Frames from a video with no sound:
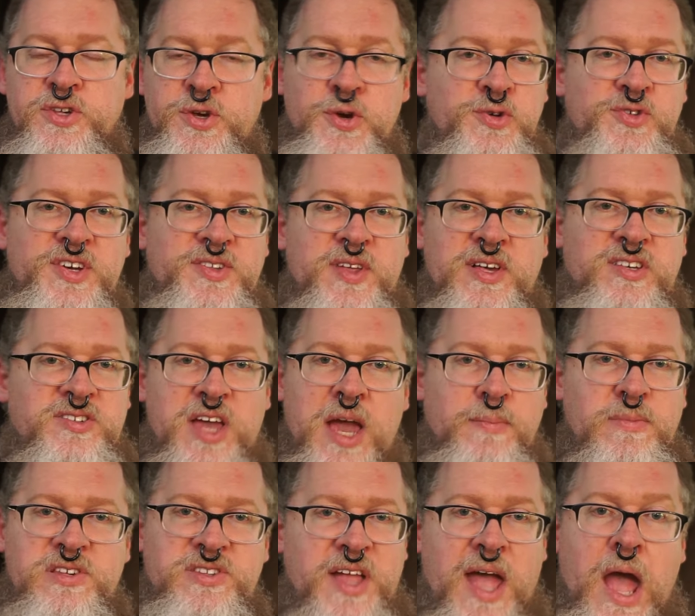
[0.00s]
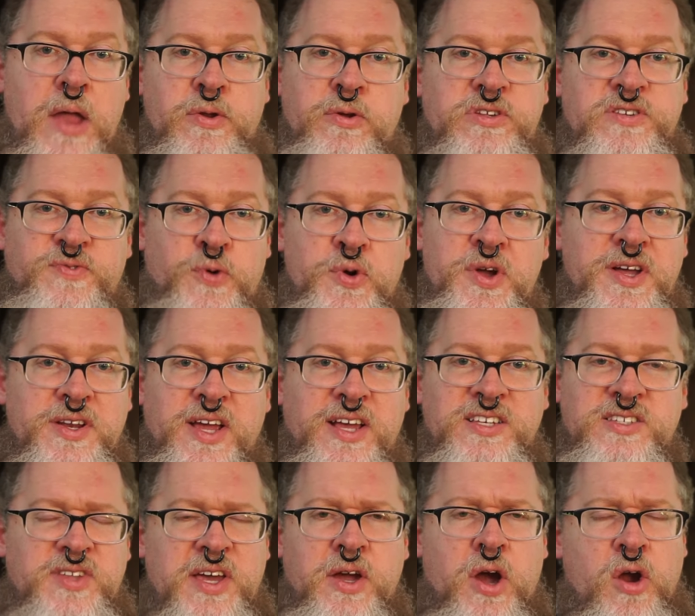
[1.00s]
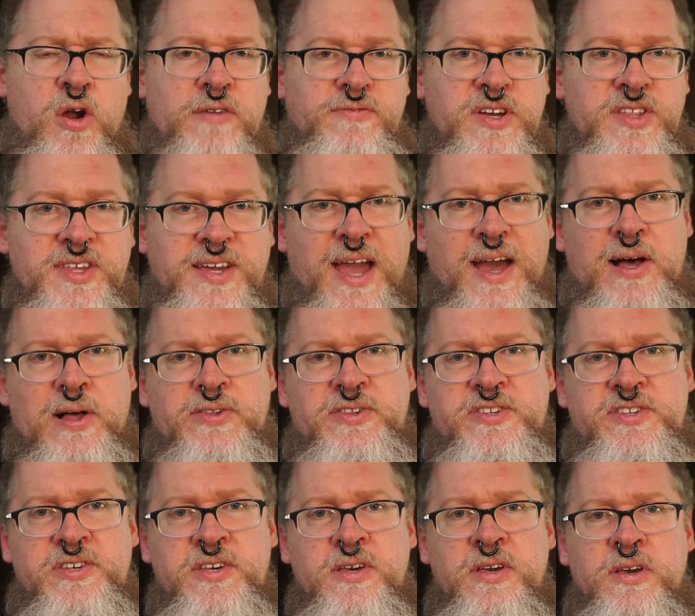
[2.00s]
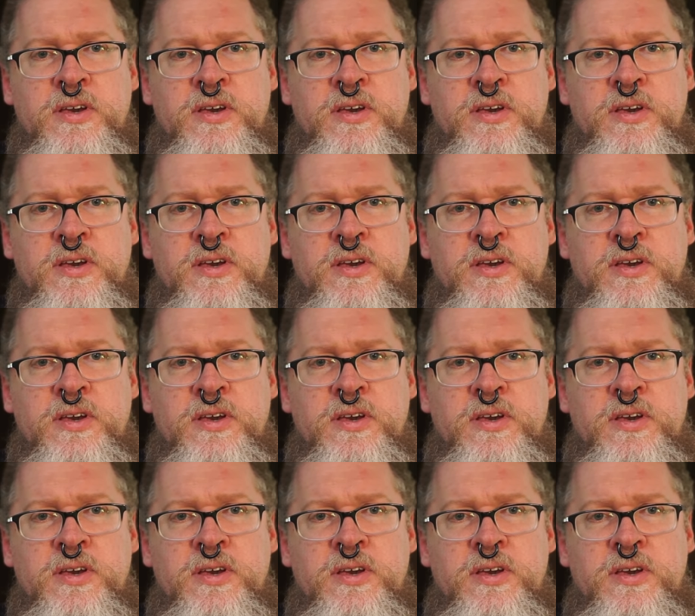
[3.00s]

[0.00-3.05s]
using the same standards for it as they are everything else.